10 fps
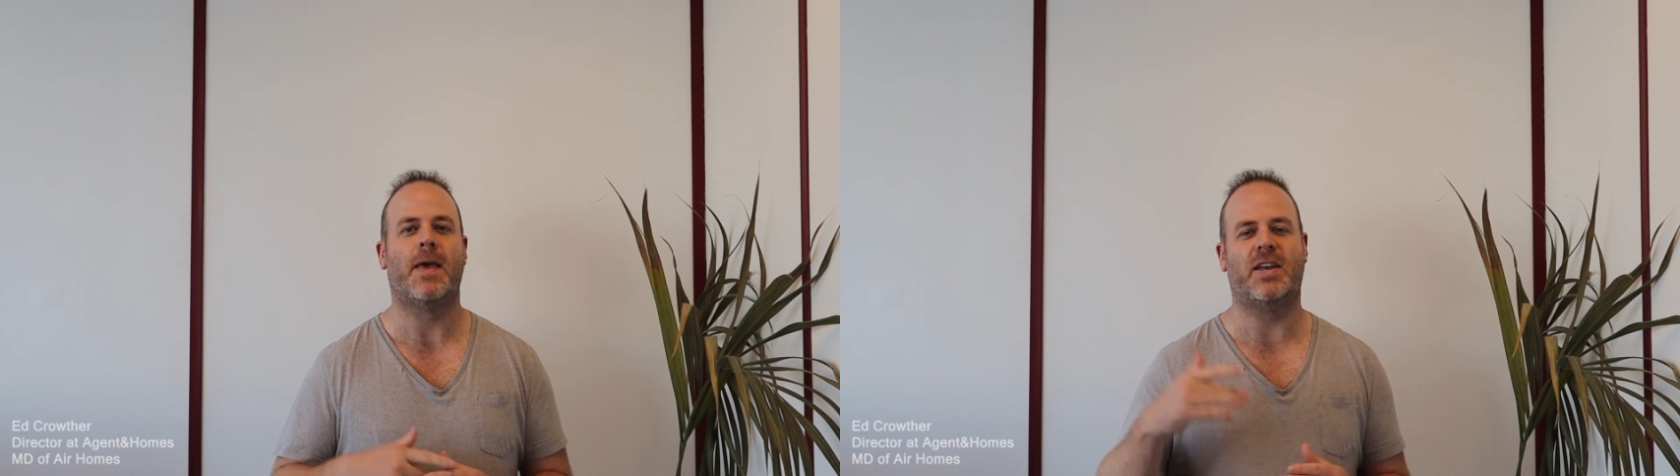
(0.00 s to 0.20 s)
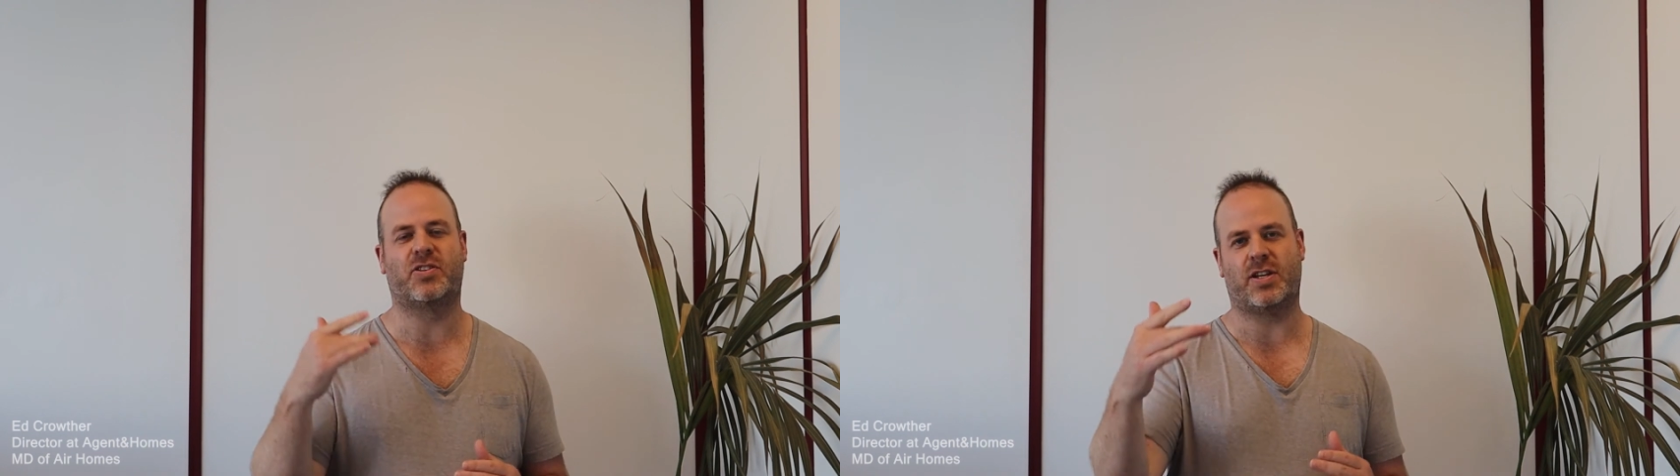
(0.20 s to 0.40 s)

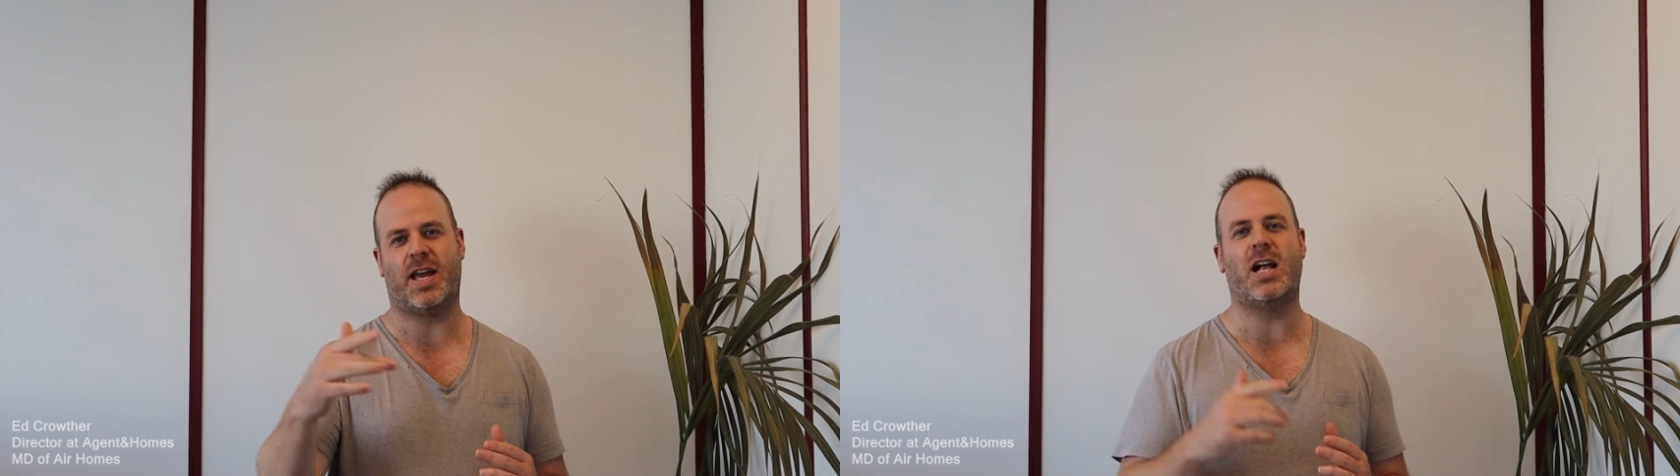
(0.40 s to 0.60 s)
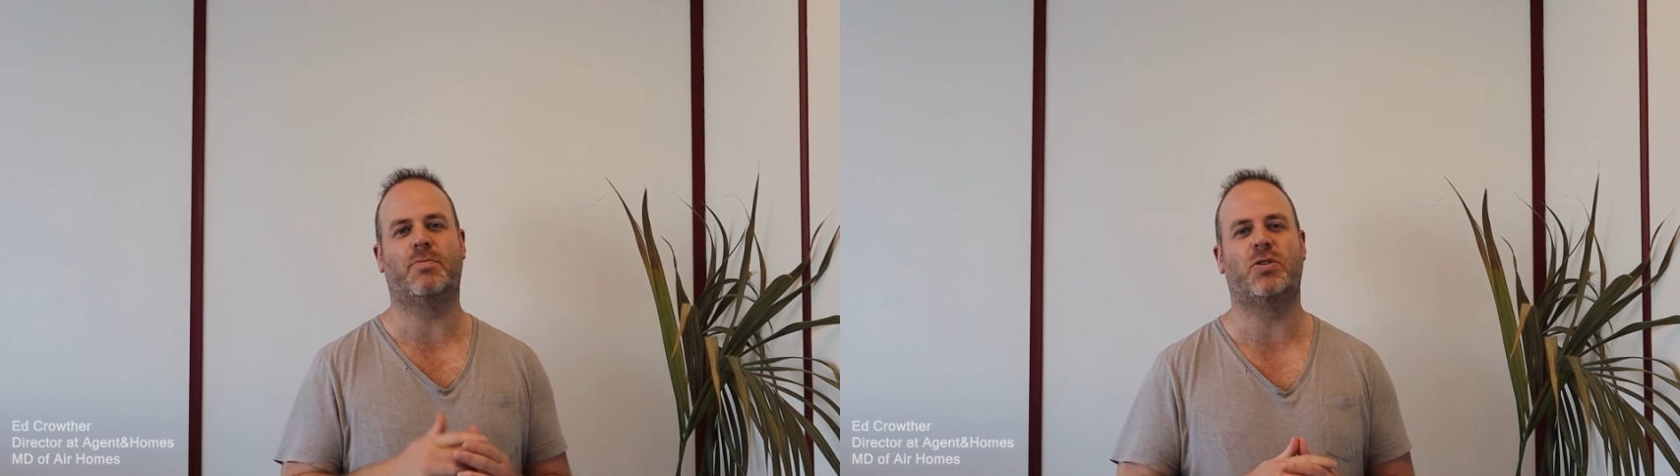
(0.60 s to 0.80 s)
it's going to
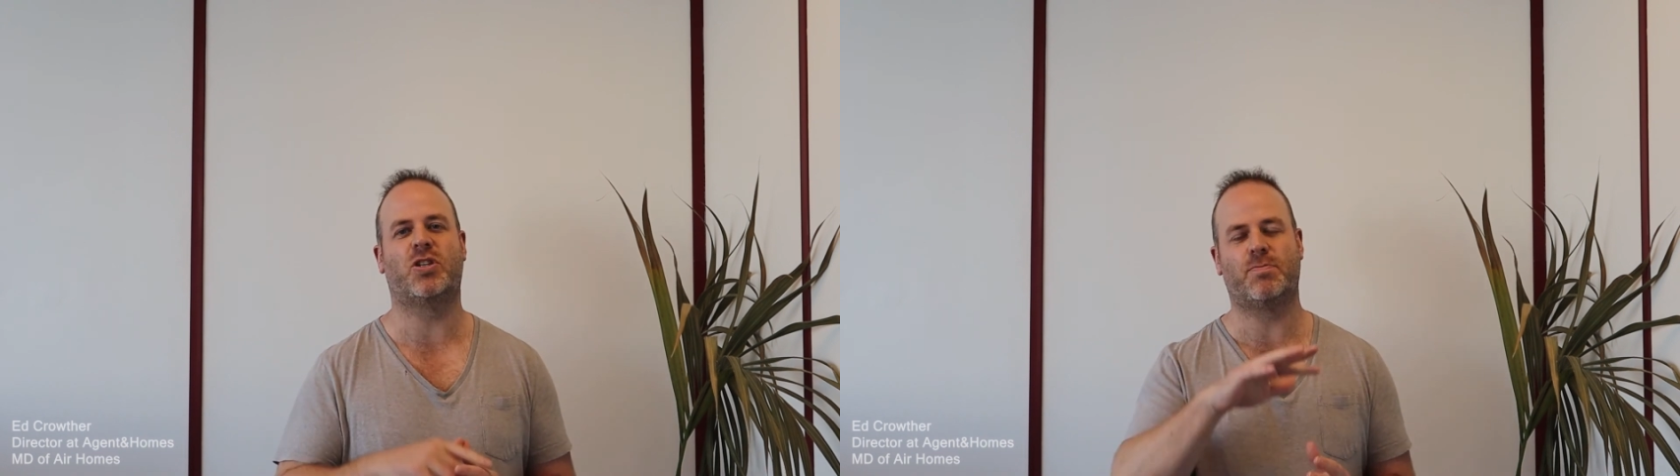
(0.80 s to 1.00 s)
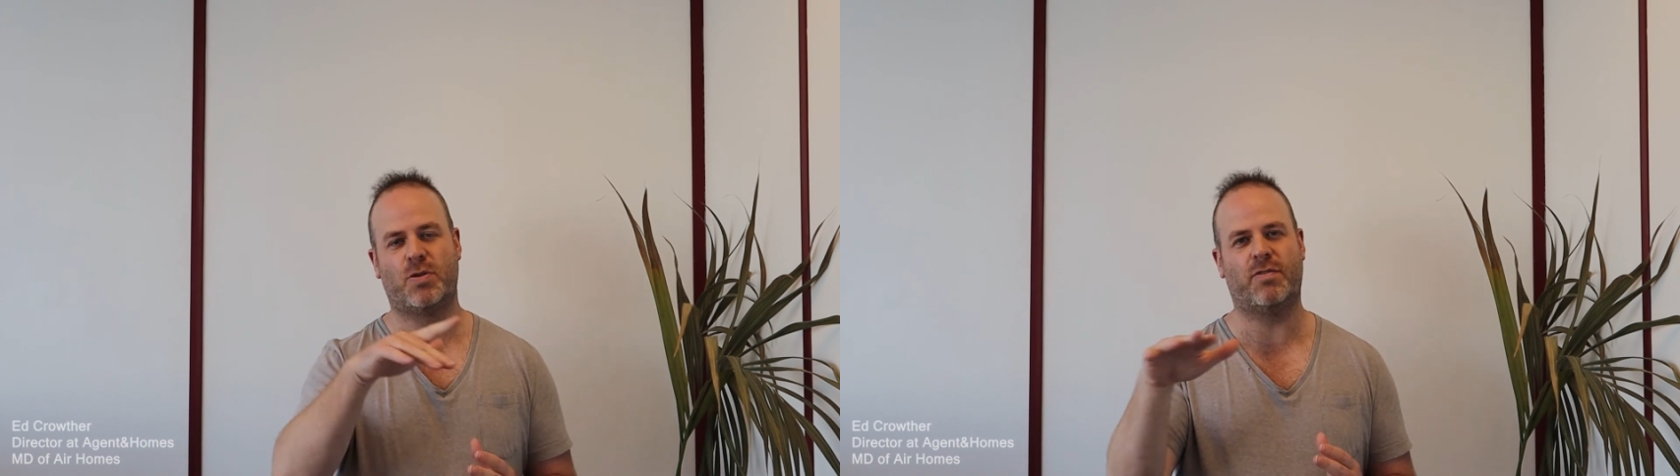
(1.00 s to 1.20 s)
help you
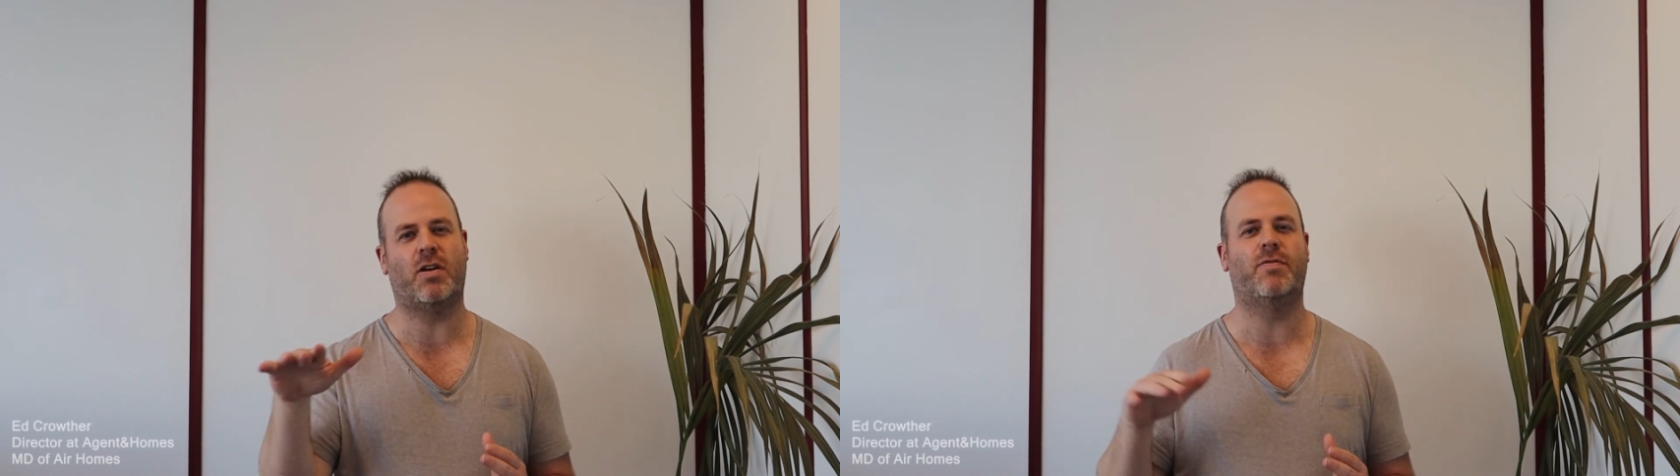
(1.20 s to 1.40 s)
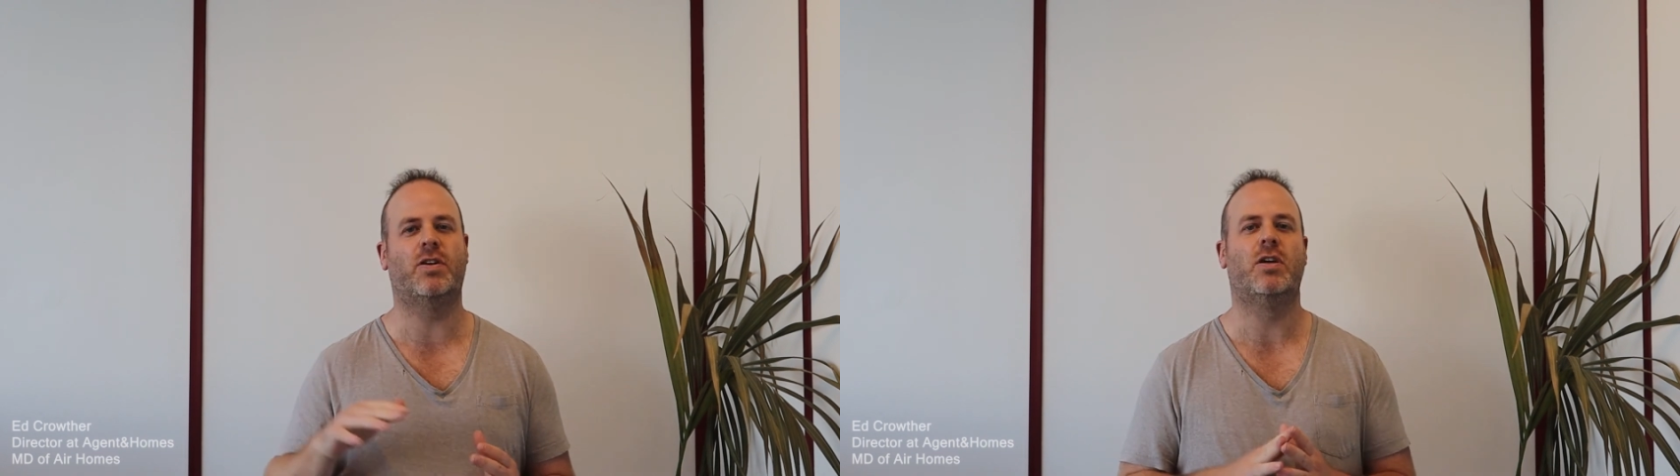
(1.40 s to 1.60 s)
smooth
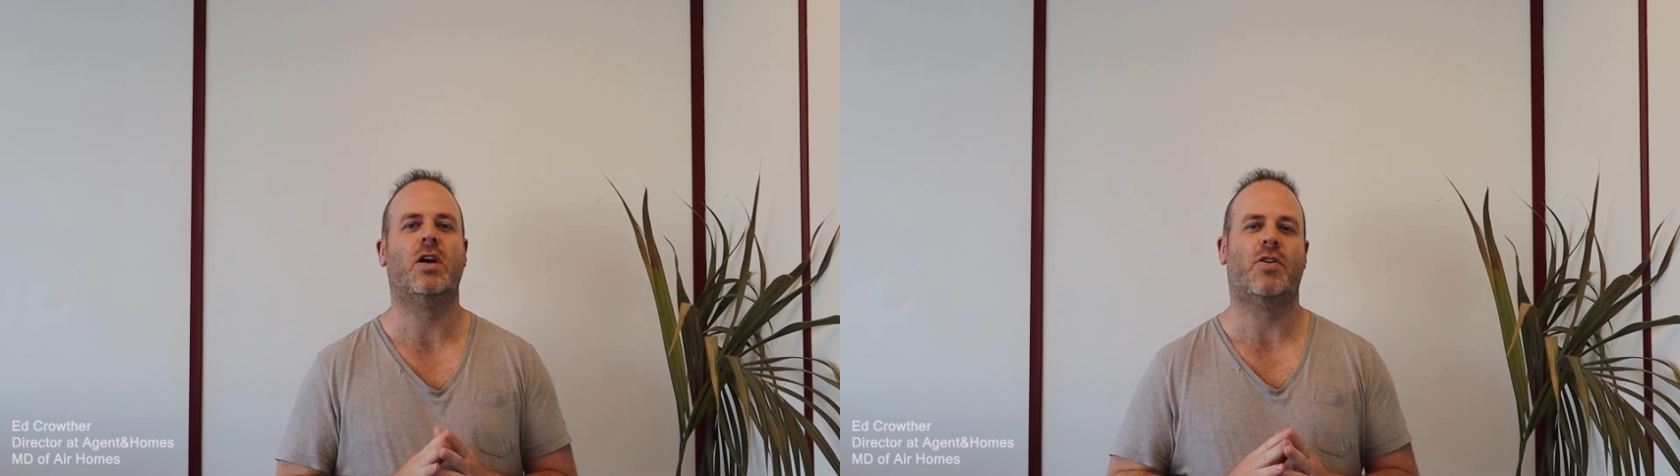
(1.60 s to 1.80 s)
over